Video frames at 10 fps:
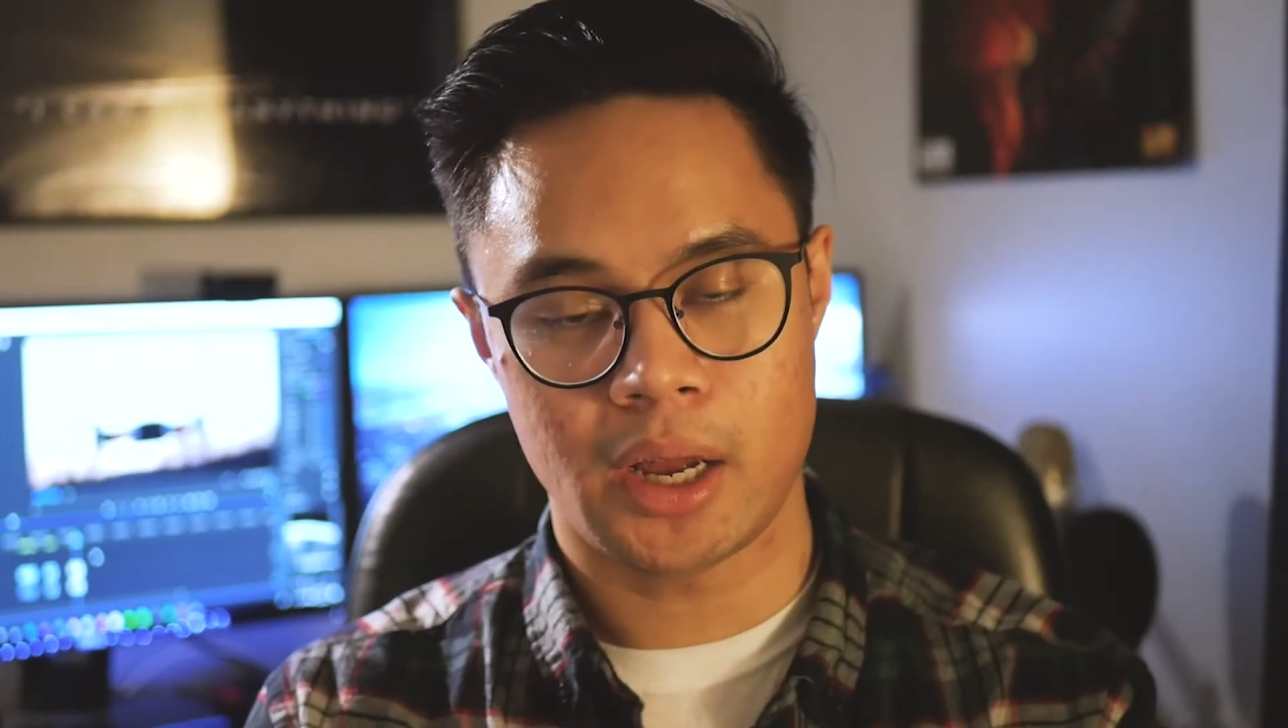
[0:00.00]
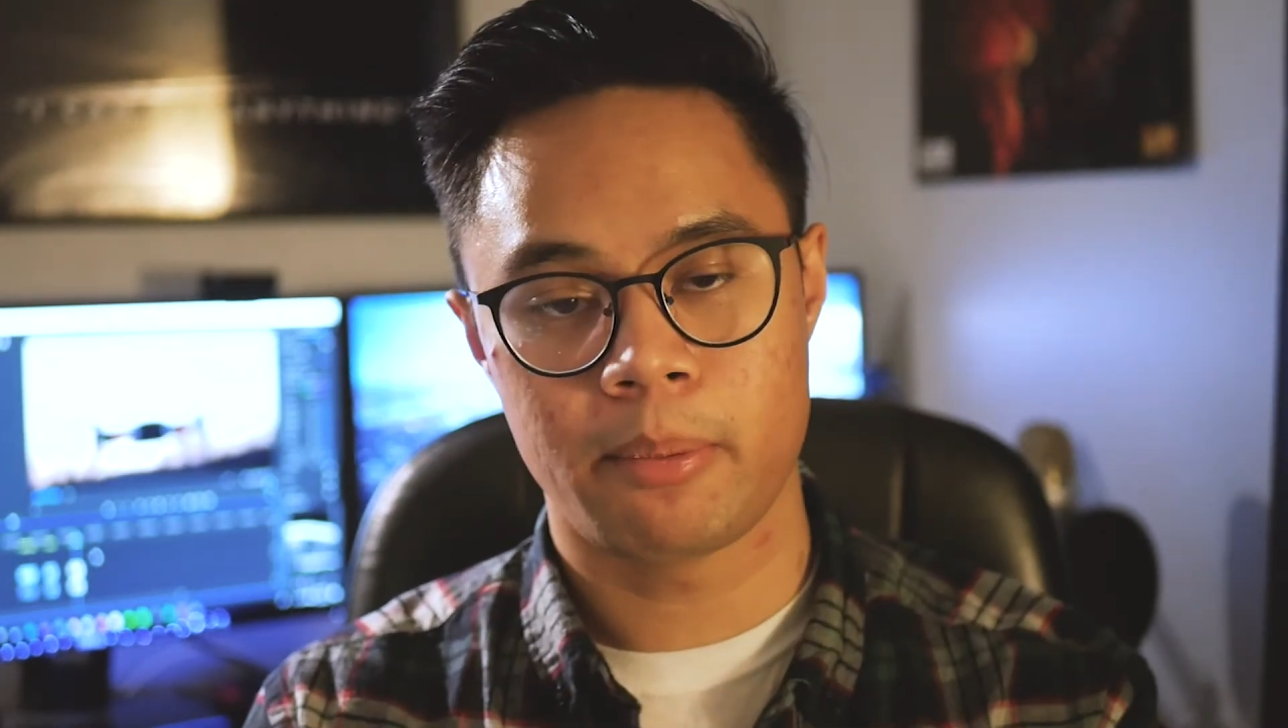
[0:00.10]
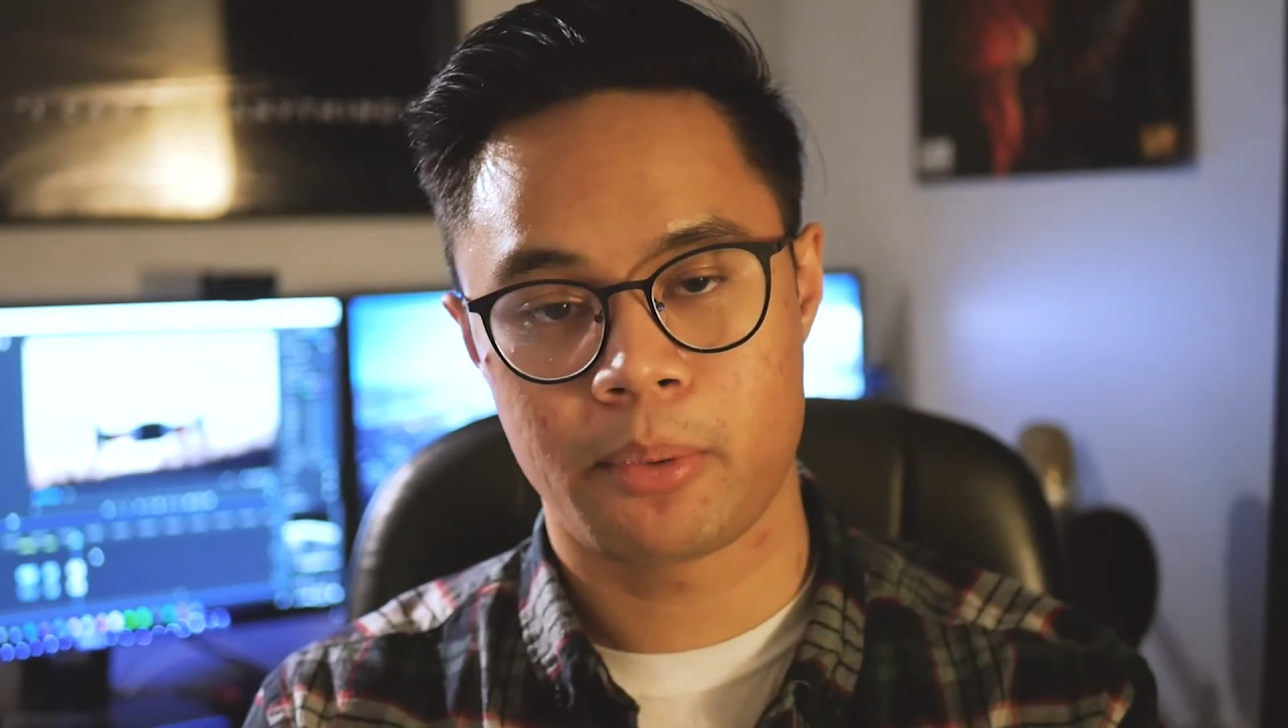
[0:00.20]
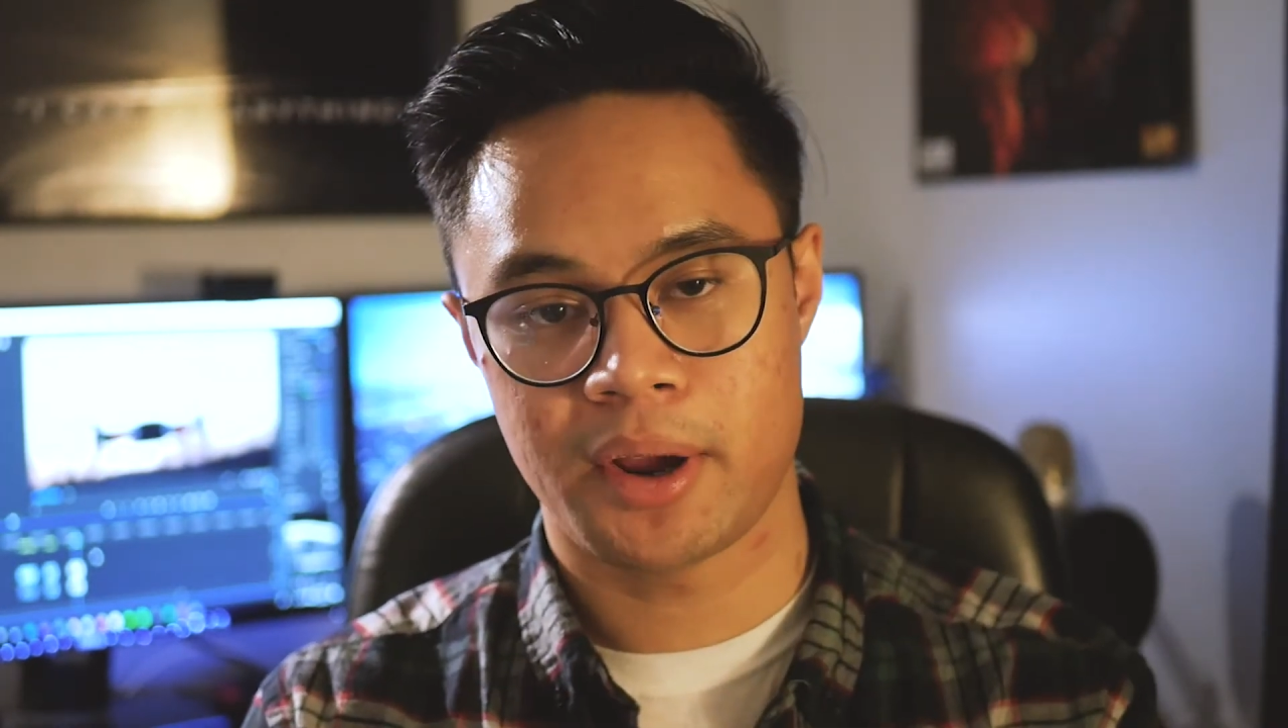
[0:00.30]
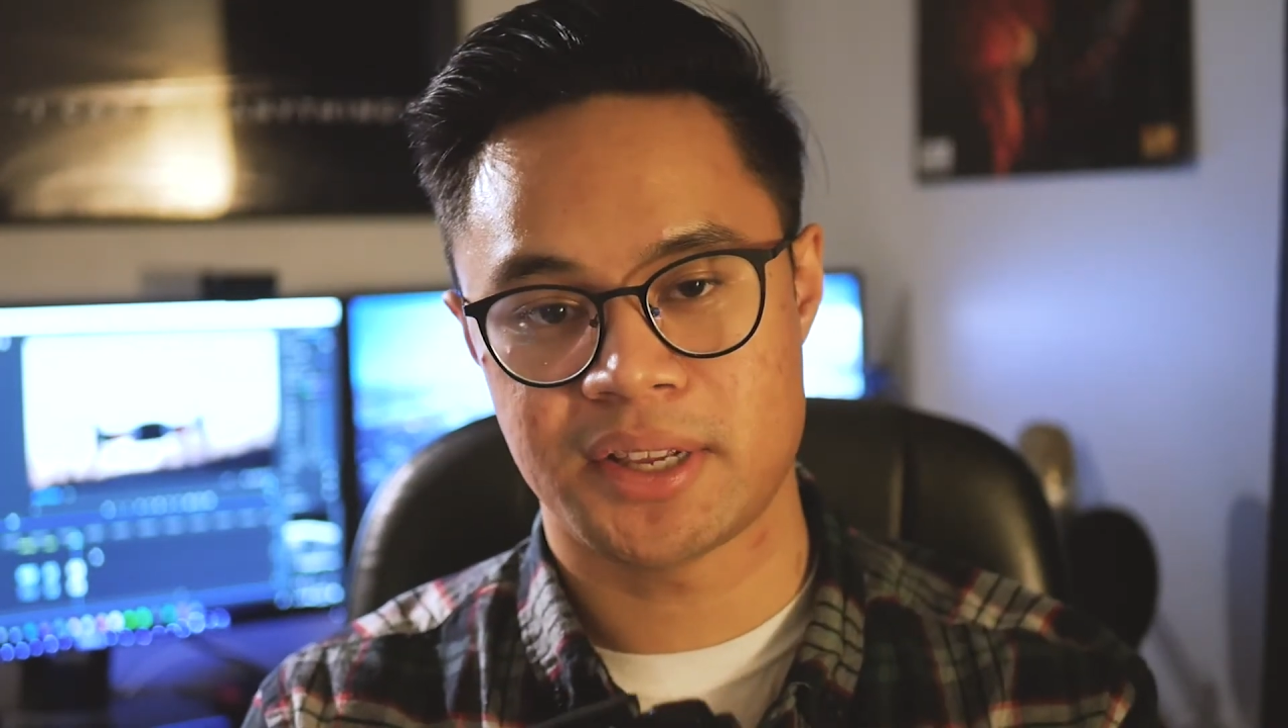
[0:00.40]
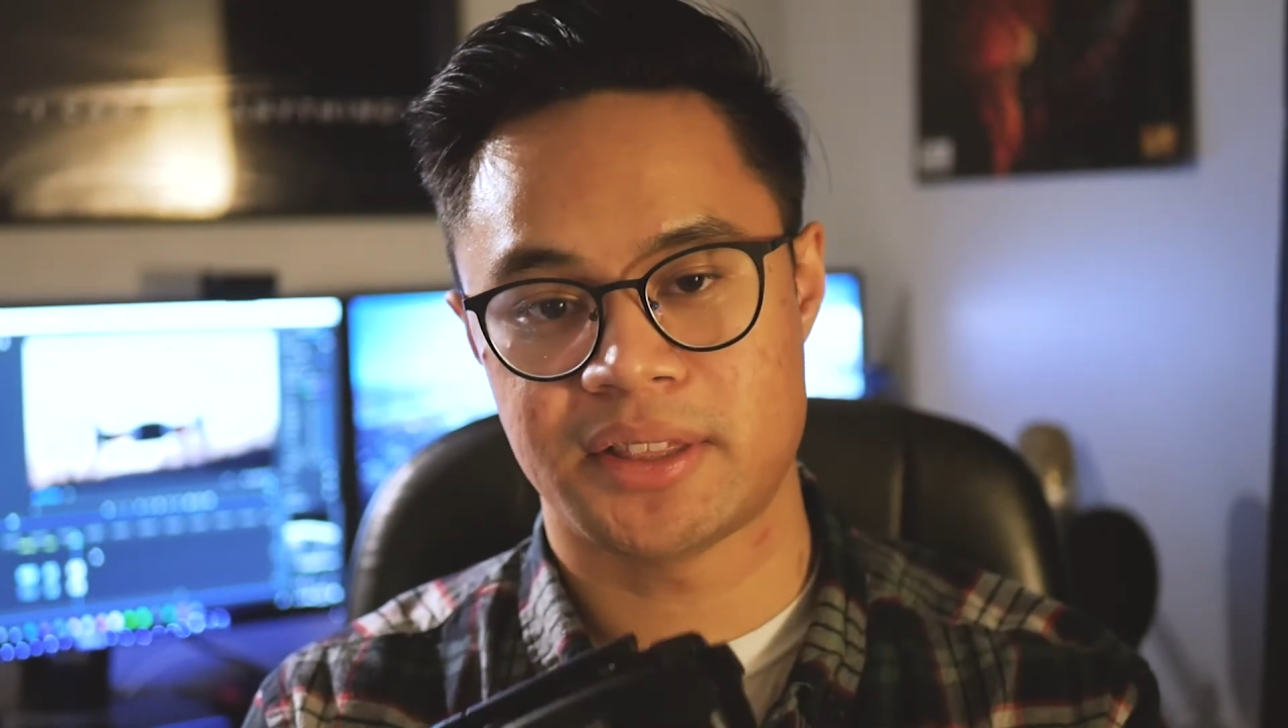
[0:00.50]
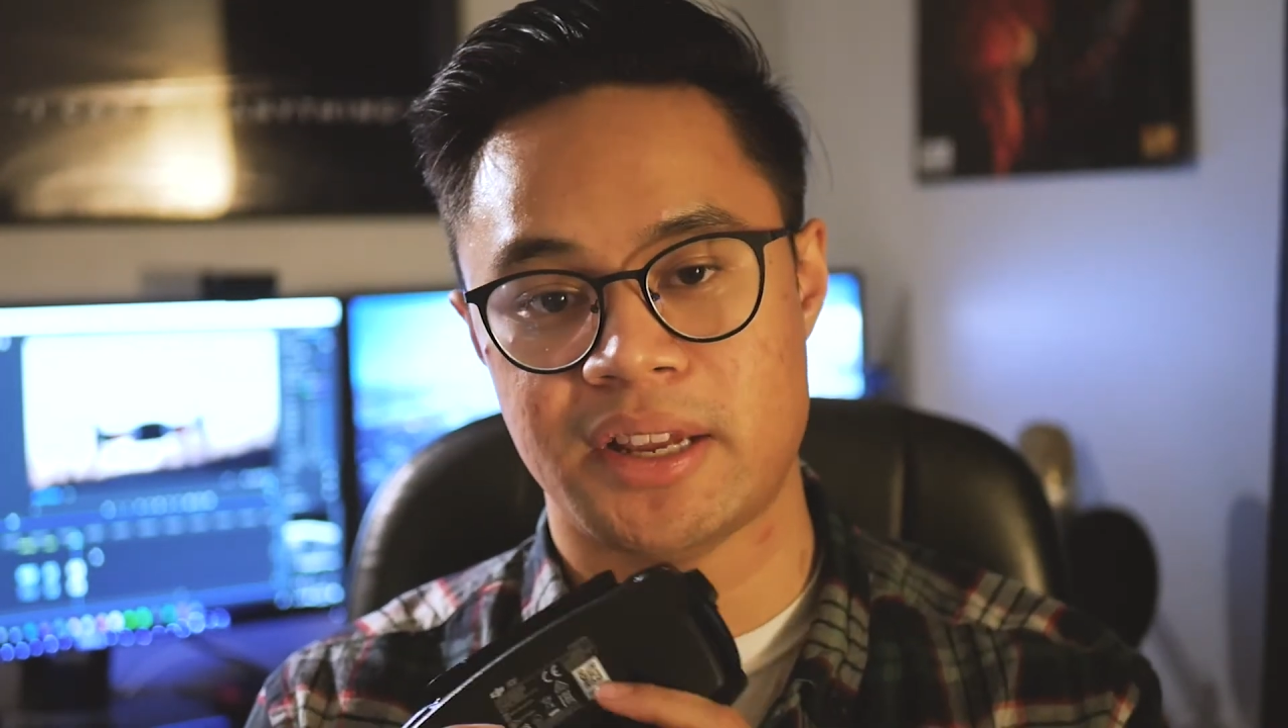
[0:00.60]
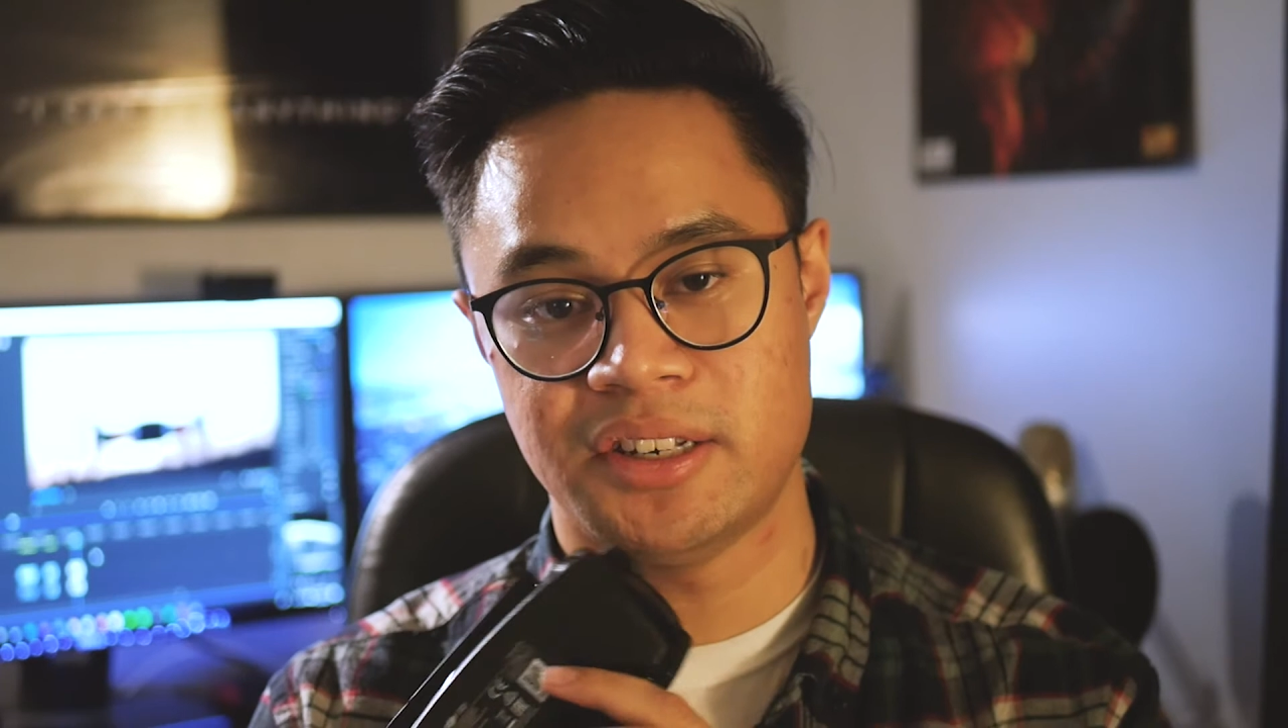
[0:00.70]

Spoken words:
upgrades that they